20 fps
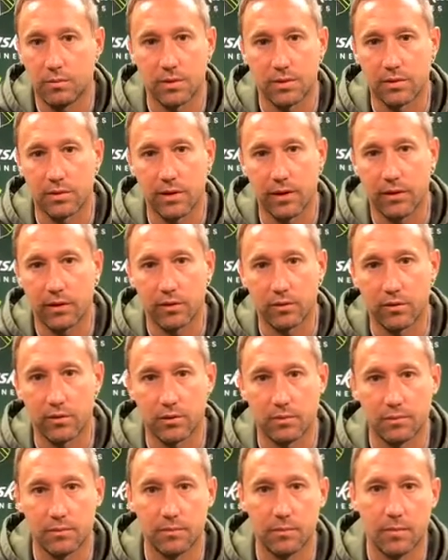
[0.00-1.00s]
the scenarios.
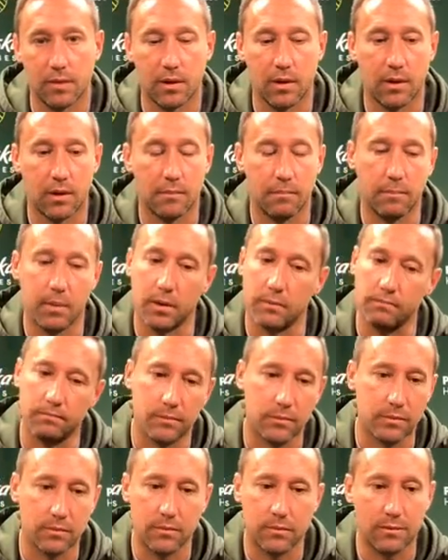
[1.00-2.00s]
But
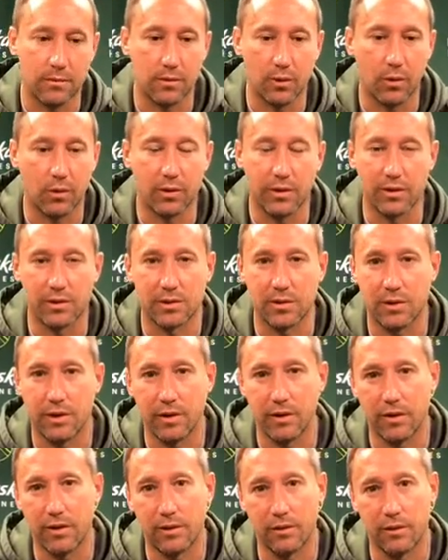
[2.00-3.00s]
the only
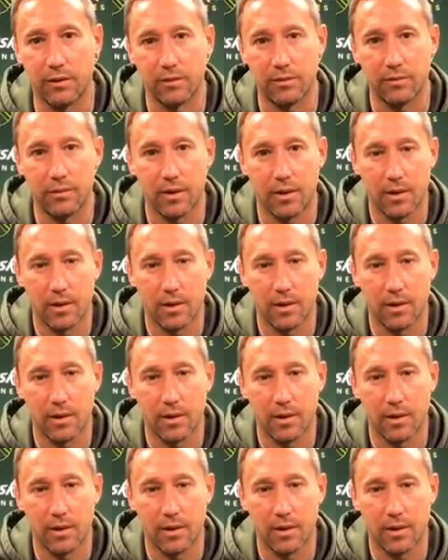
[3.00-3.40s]
scenario that